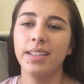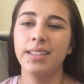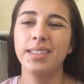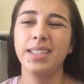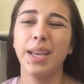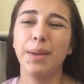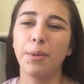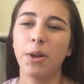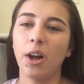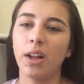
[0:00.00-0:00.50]

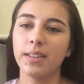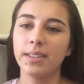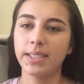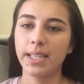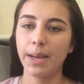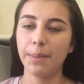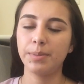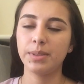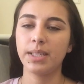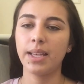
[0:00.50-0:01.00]
same
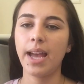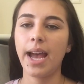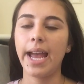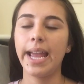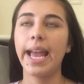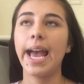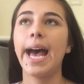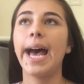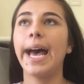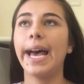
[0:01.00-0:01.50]
concepts.
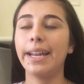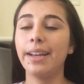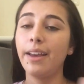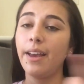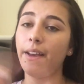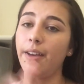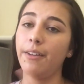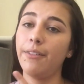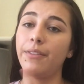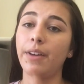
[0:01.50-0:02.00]
I had
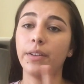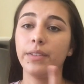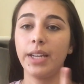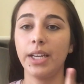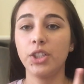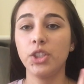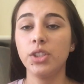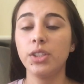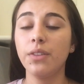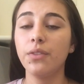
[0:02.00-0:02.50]

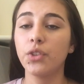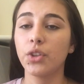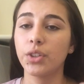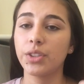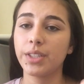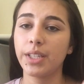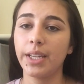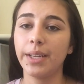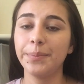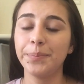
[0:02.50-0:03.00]
Foundations of
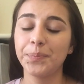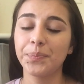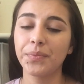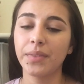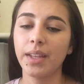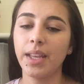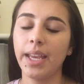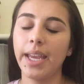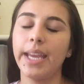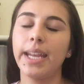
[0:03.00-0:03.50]
Nursing
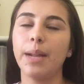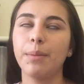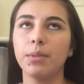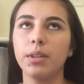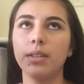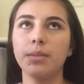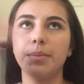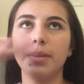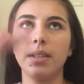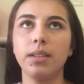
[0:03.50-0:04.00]
and I'm
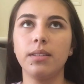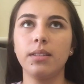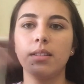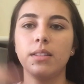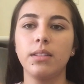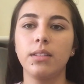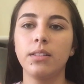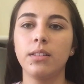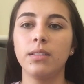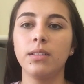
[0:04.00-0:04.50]
going to be
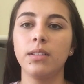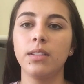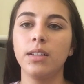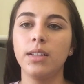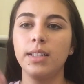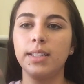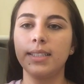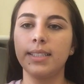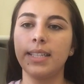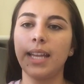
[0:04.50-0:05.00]

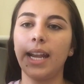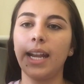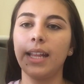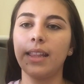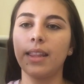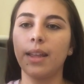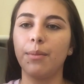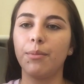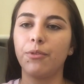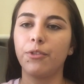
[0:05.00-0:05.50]

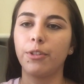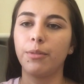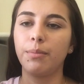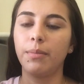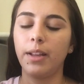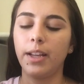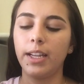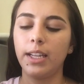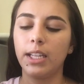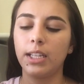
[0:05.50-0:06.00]
standing them
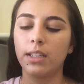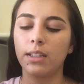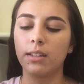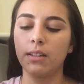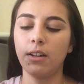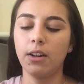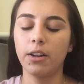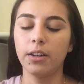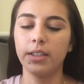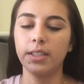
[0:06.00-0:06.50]
from like
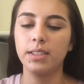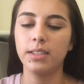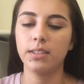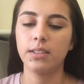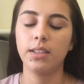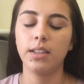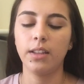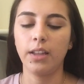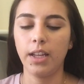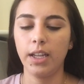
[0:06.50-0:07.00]

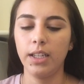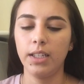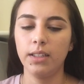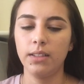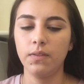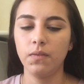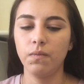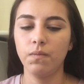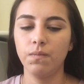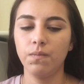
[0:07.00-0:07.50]
hardest to like
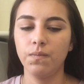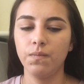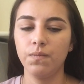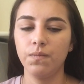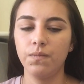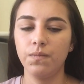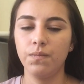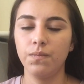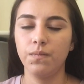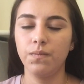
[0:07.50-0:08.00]

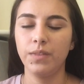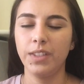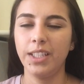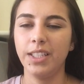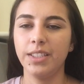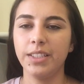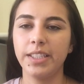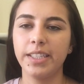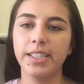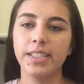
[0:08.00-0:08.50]

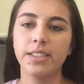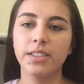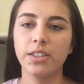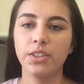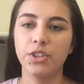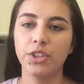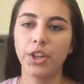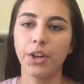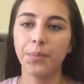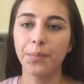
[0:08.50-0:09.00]

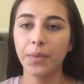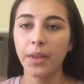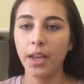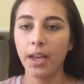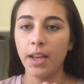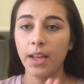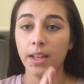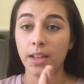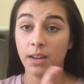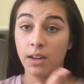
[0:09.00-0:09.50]
easiest. So
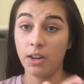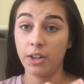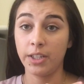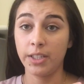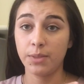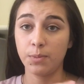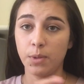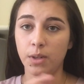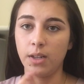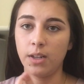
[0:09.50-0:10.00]

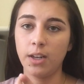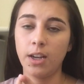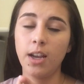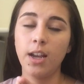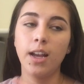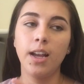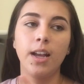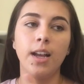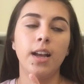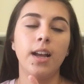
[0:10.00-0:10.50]
hardest one,
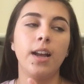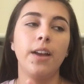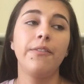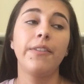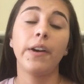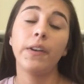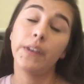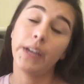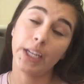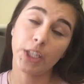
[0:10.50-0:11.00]

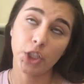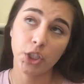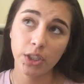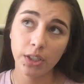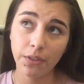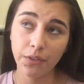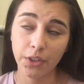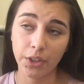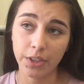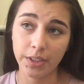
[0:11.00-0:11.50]
Foundations
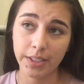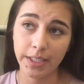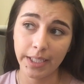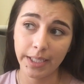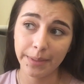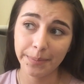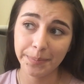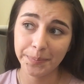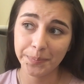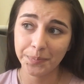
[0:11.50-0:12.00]
of
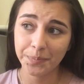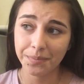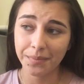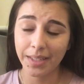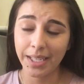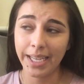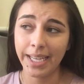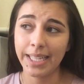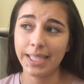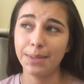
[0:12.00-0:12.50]
Nursing.
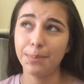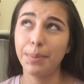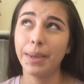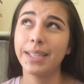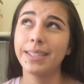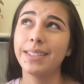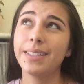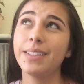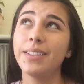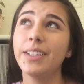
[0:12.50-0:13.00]
It's
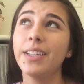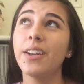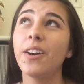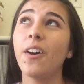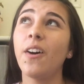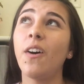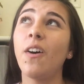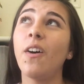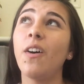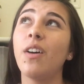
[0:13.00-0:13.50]
basically
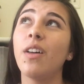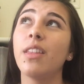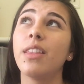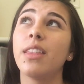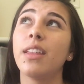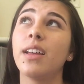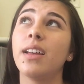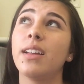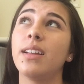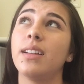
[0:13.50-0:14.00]
all
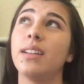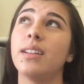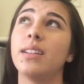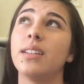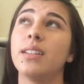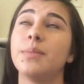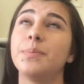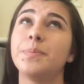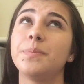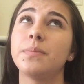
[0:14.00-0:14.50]

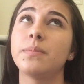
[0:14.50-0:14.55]
the